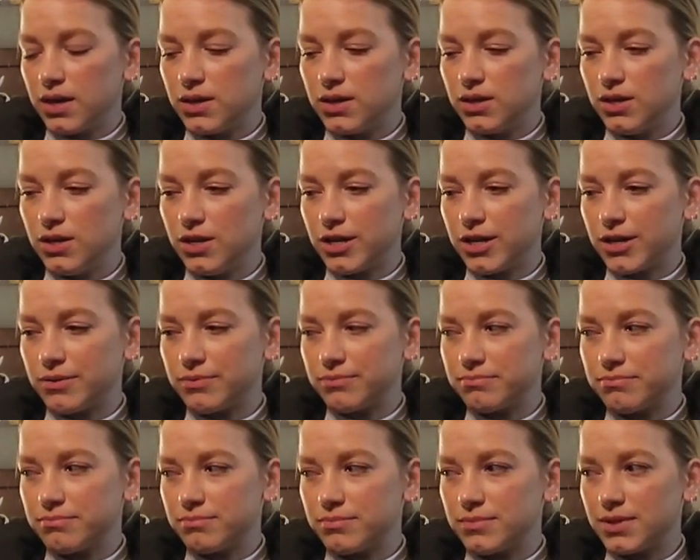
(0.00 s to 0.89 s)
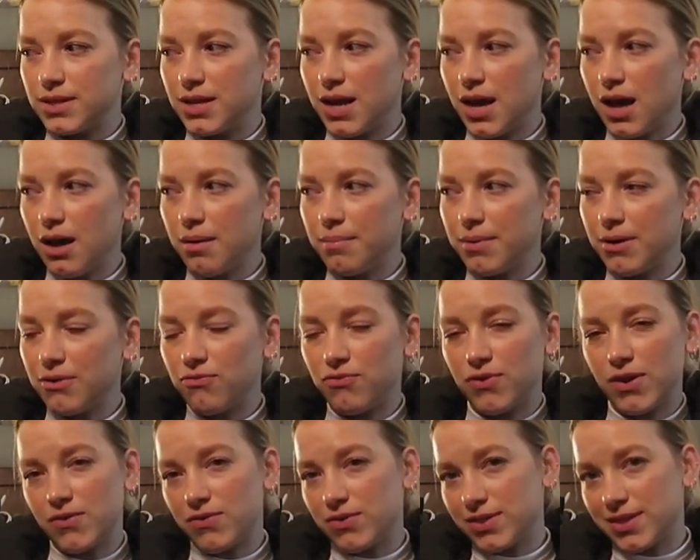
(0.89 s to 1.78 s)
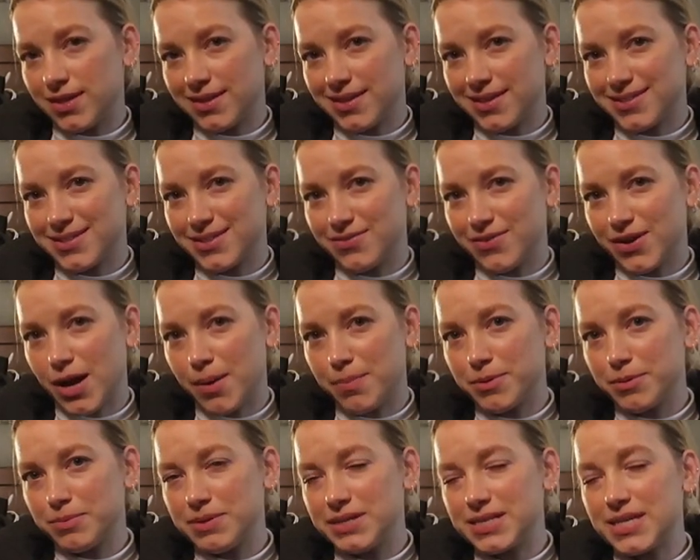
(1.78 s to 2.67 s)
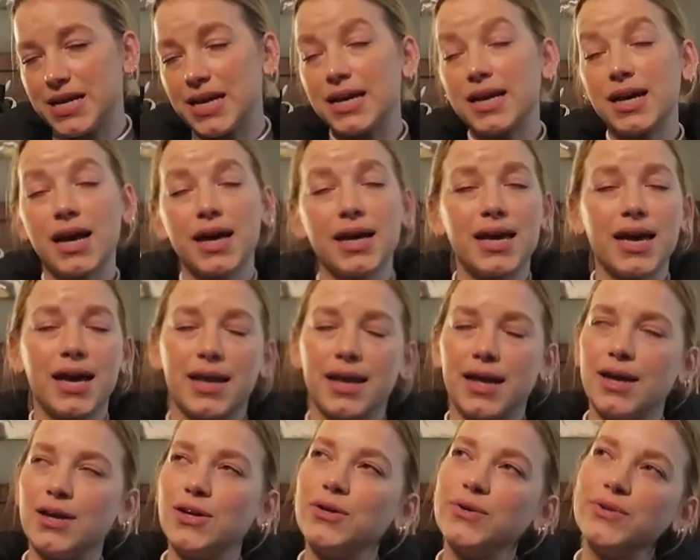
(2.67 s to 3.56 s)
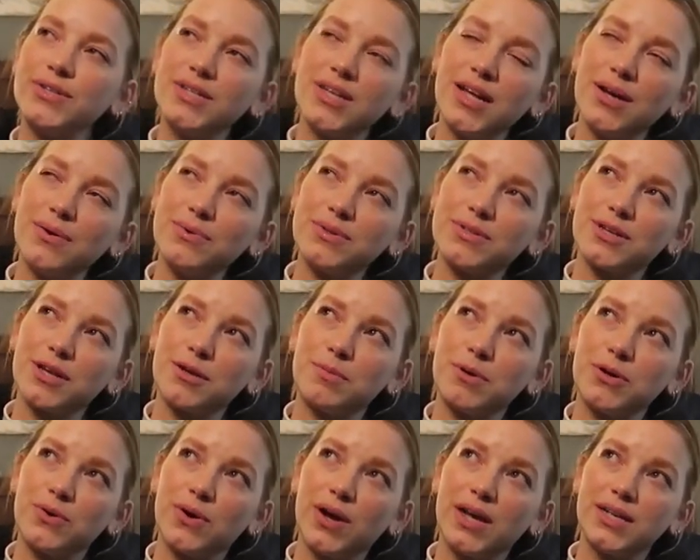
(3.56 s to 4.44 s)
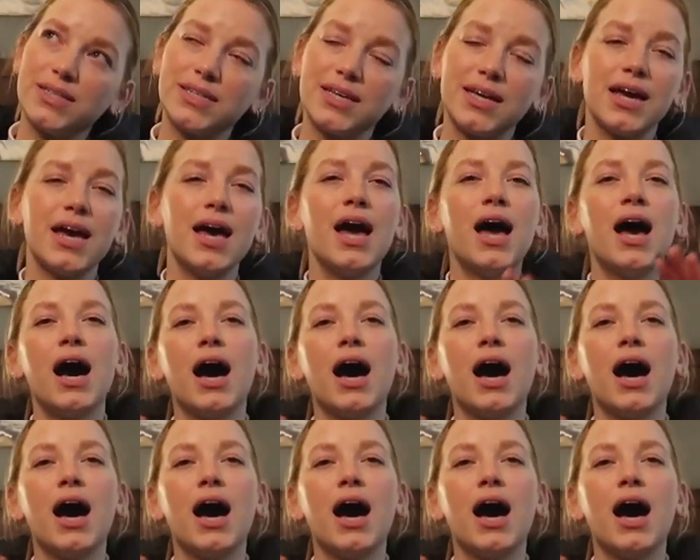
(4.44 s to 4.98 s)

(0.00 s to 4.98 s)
you know, not my favorite thing that's ever happened to me today. Again, I knew today was gonna be crazy.